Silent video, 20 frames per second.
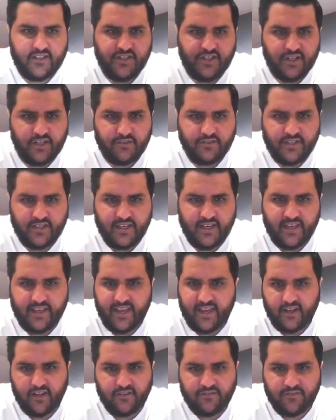Chelsea,
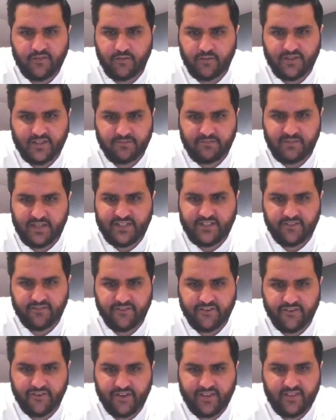again, of course, there's plenty of
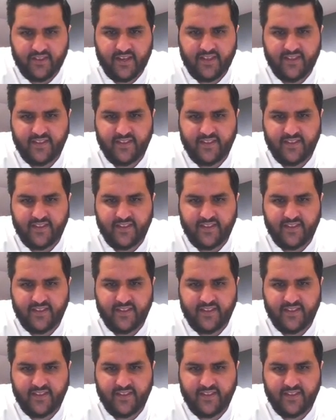green there.